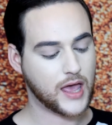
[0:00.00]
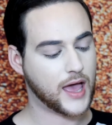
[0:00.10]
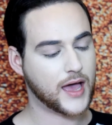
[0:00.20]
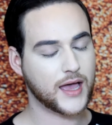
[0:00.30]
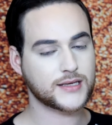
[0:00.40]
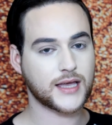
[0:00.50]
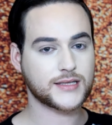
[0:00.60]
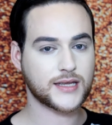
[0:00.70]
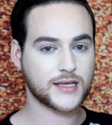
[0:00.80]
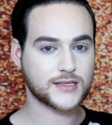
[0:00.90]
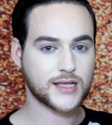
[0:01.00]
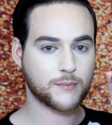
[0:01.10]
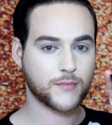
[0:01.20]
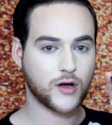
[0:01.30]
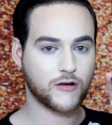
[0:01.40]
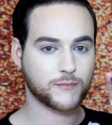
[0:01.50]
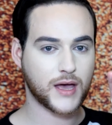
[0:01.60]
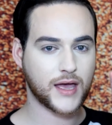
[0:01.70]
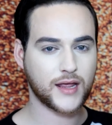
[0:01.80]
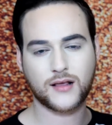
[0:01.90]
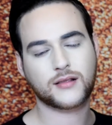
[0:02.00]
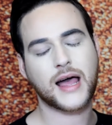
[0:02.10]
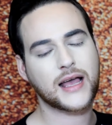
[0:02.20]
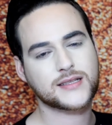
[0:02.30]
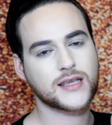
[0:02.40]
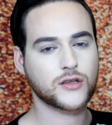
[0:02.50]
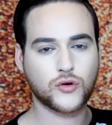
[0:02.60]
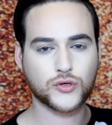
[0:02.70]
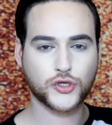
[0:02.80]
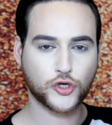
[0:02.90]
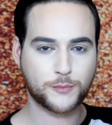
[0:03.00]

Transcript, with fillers: And I take some of my classic go-to